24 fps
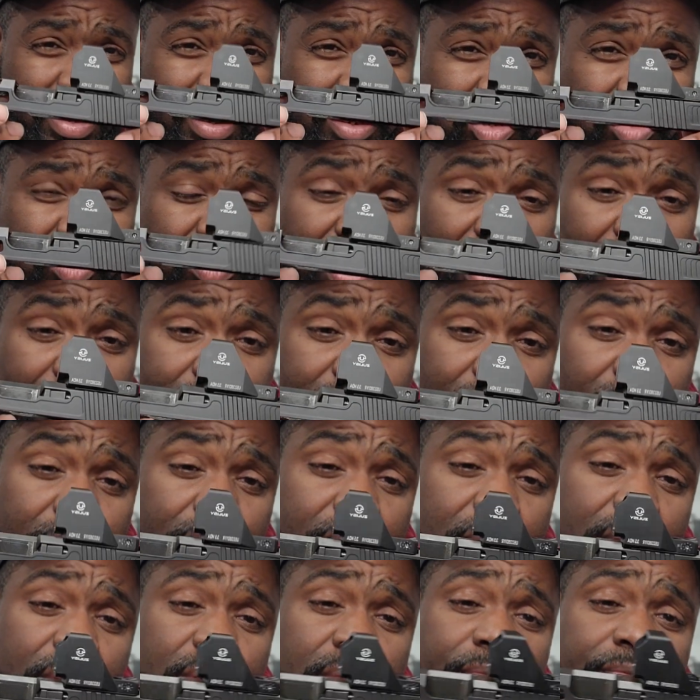extractor
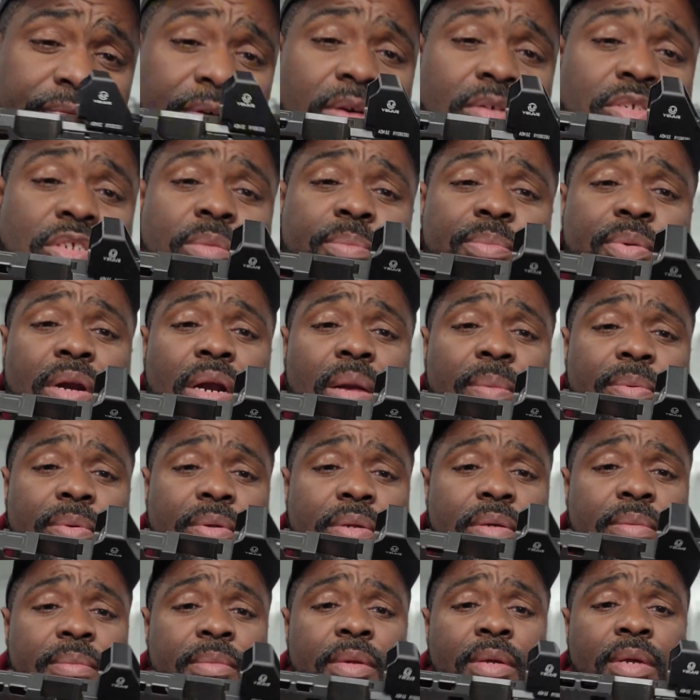to function
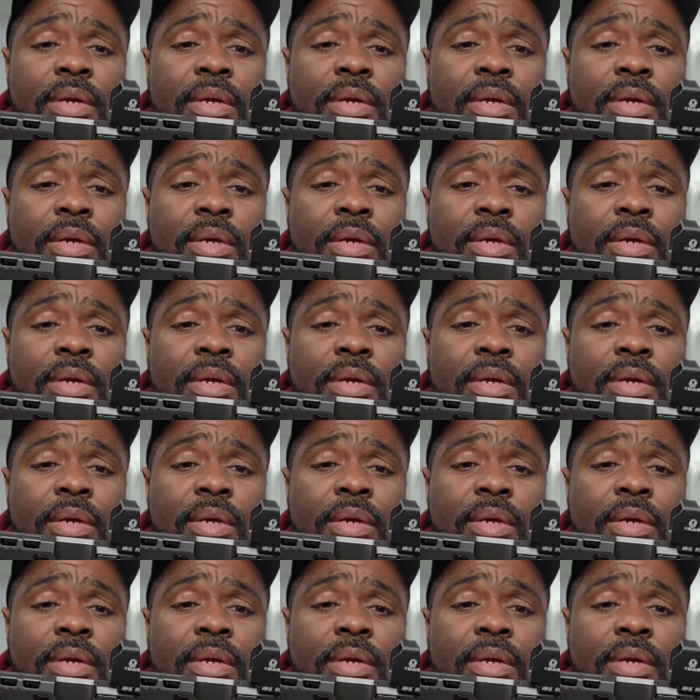properly.